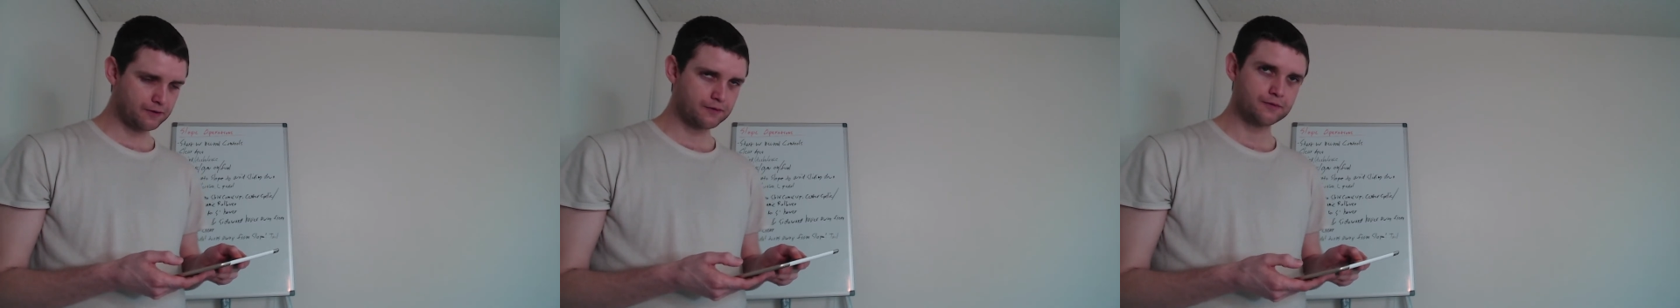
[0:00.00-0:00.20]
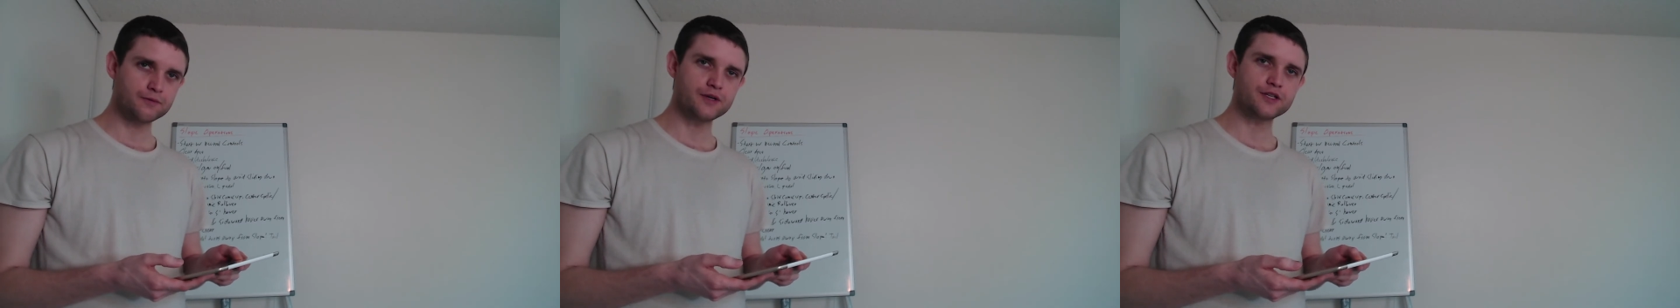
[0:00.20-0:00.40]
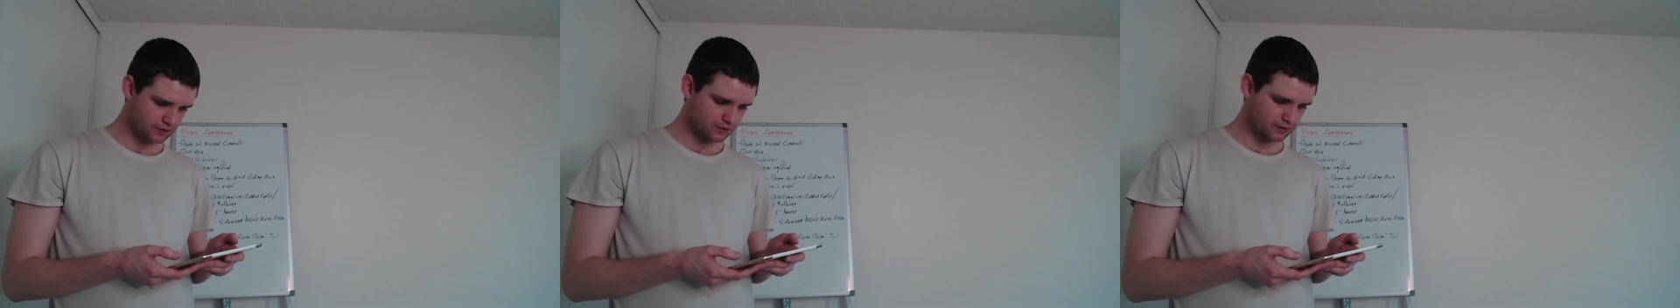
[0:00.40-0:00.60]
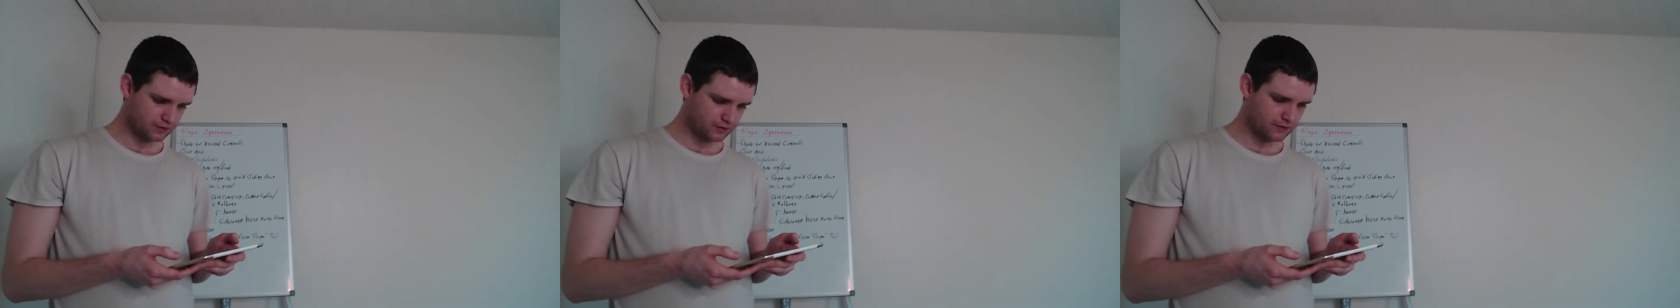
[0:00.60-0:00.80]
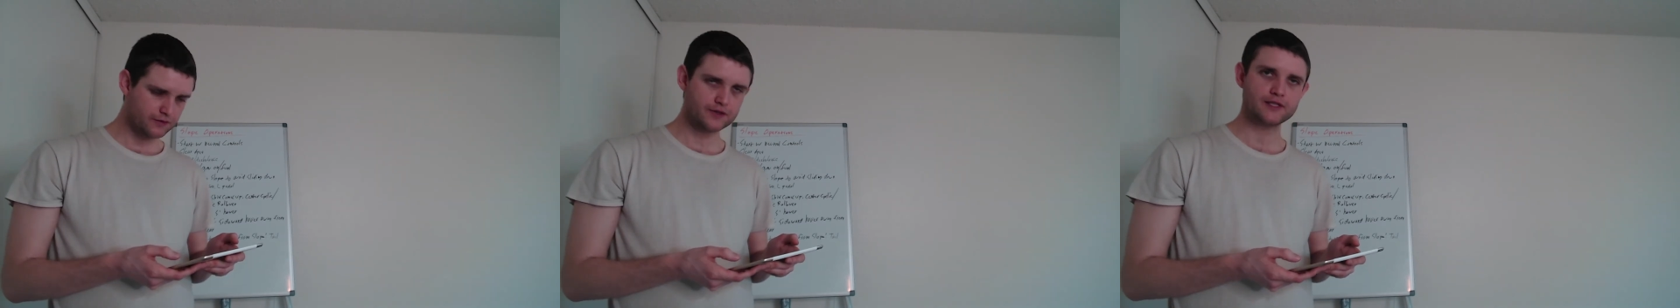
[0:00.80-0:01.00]
which,
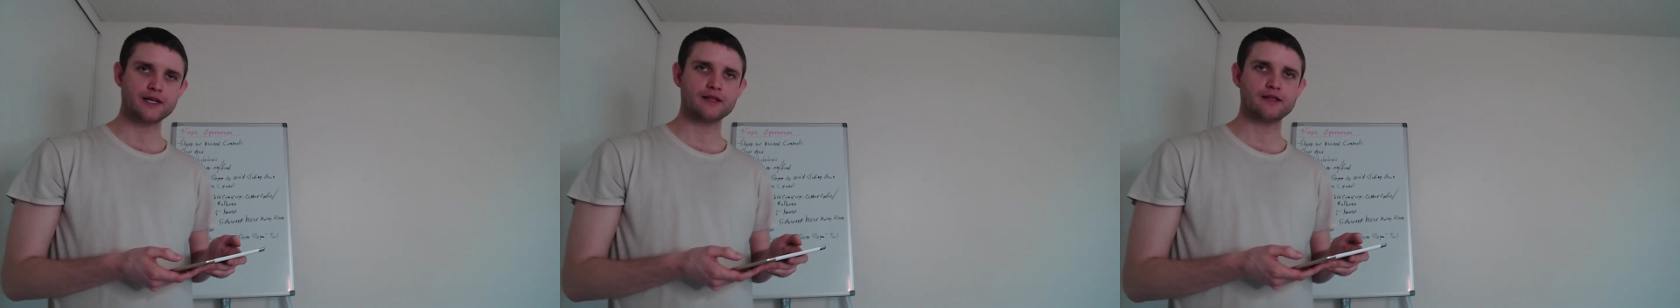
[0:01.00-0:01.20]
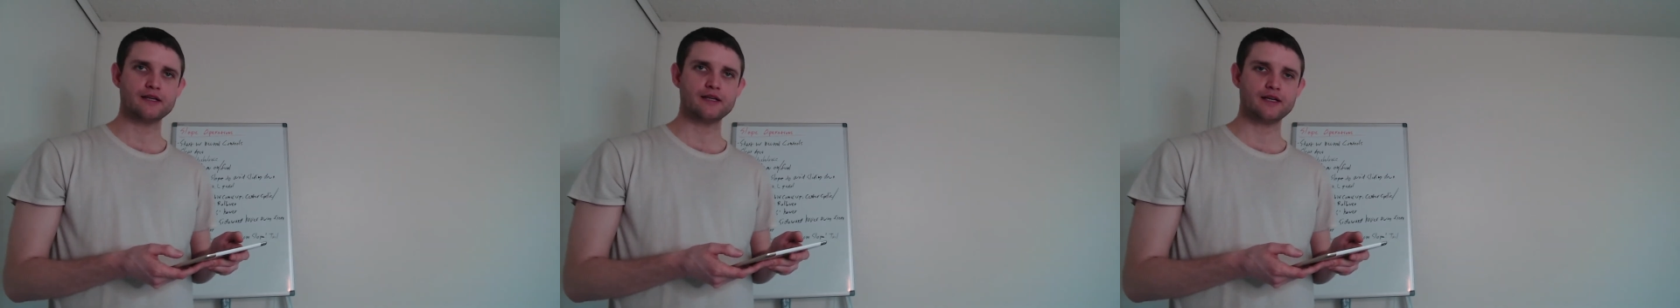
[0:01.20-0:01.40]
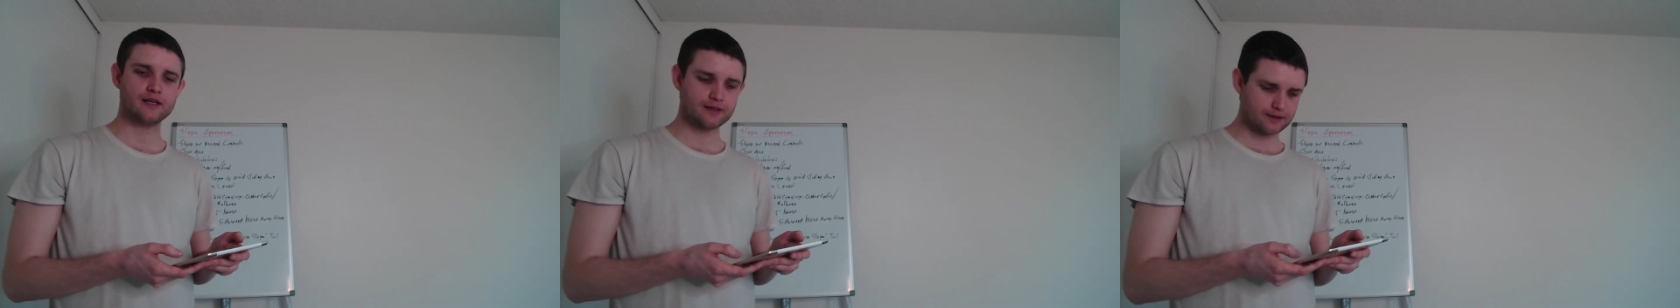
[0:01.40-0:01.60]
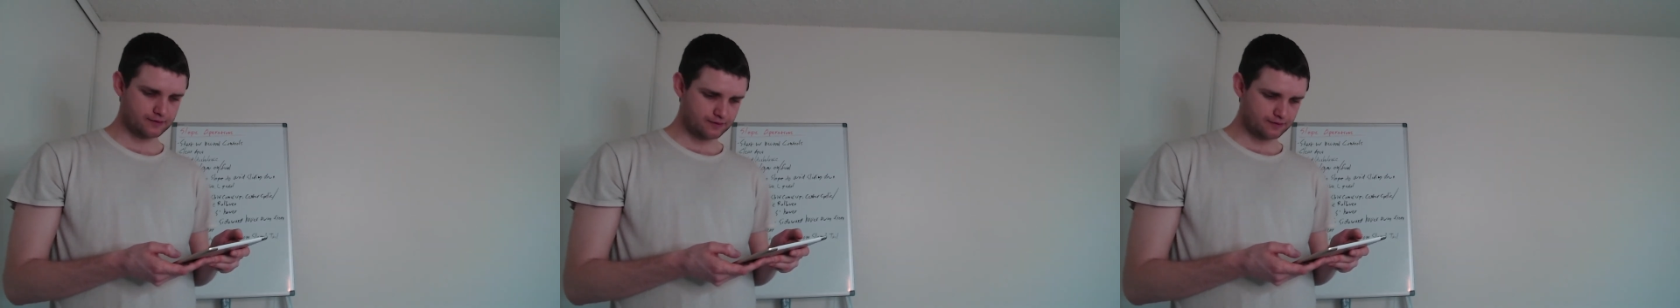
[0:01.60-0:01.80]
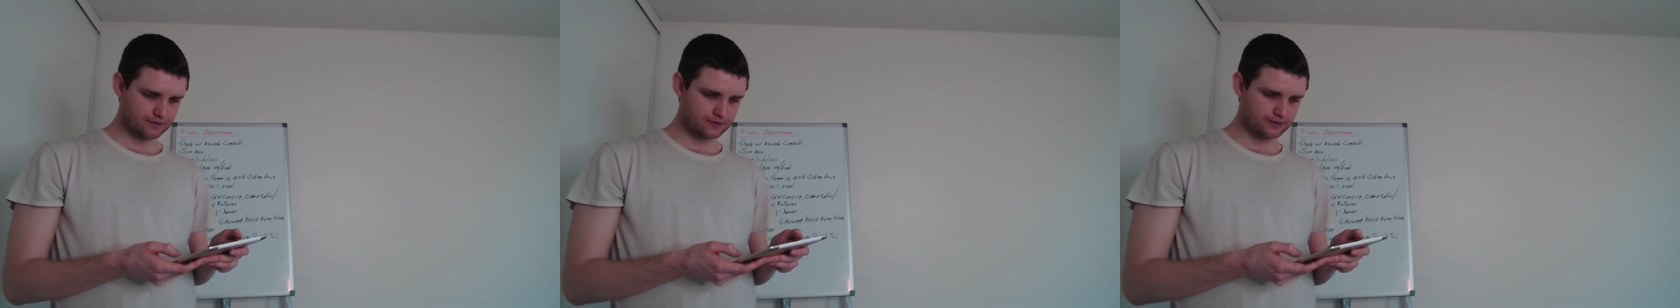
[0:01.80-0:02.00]
if you set the
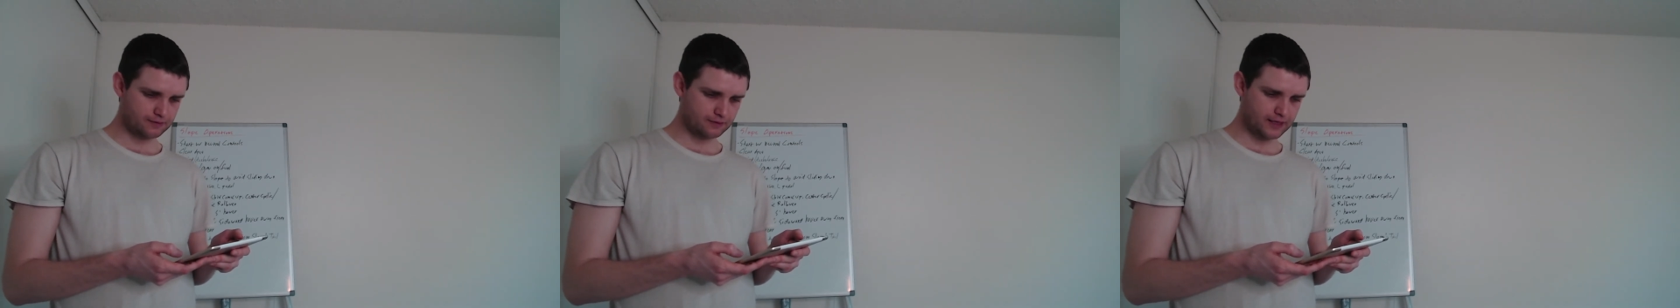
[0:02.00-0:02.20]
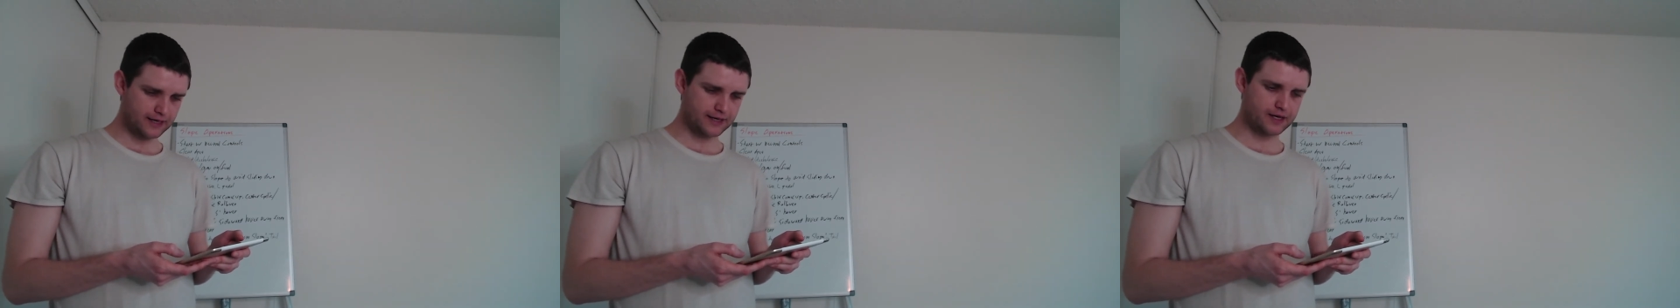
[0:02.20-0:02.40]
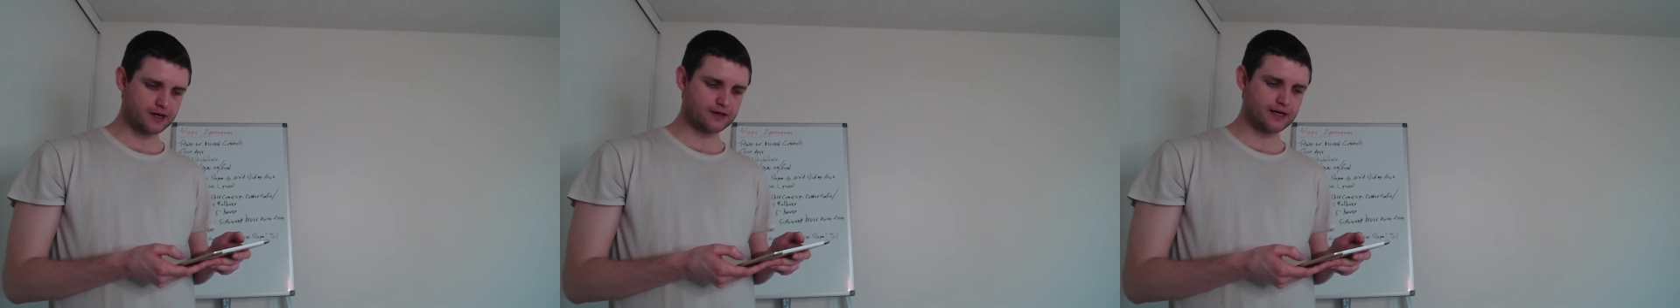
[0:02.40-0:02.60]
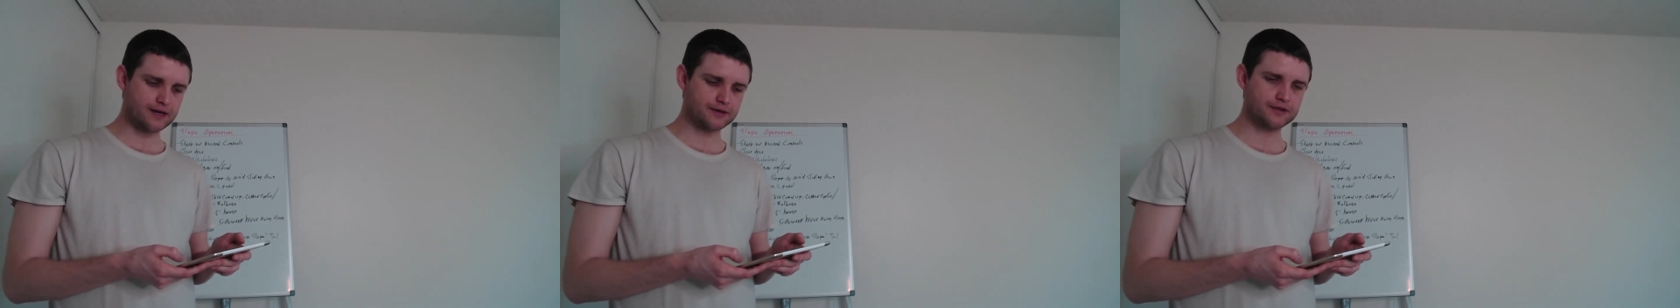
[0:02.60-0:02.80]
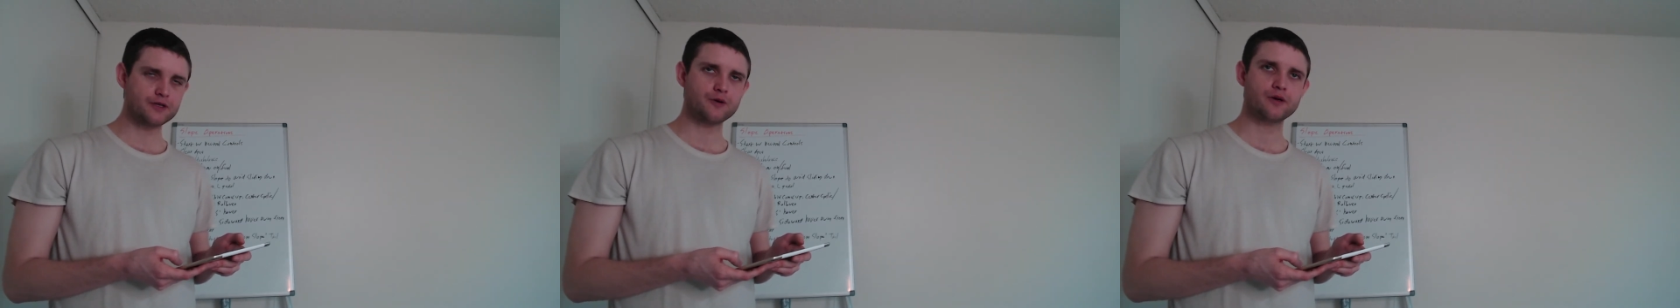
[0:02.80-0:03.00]
landing gear down
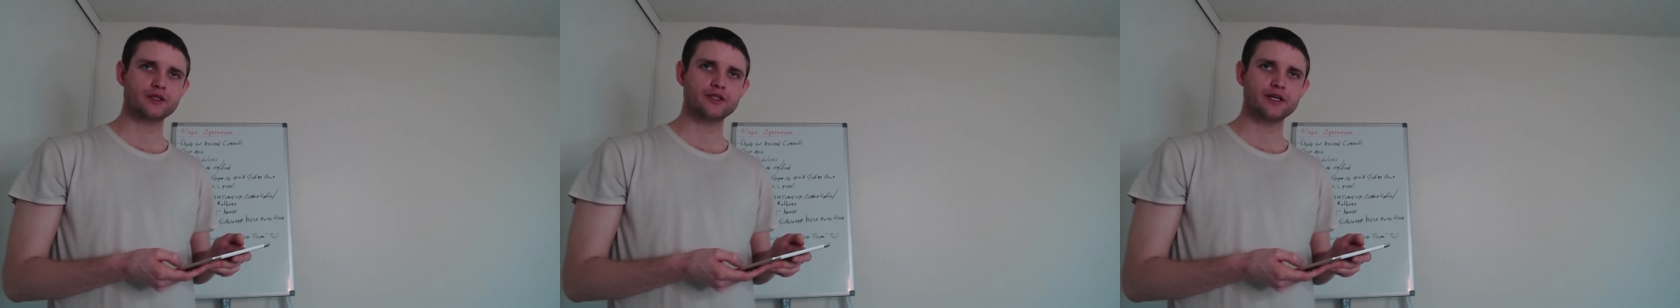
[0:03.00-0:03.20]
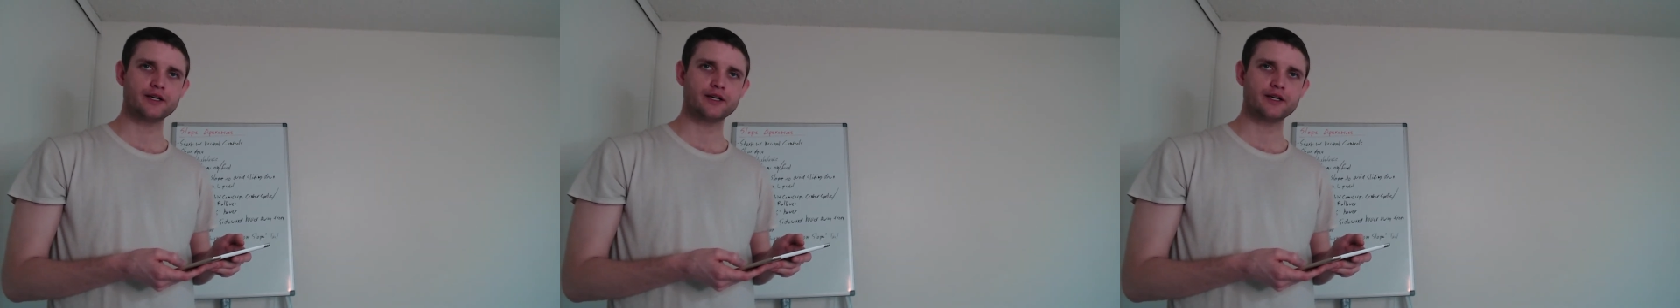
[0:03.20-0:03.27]
too quickly,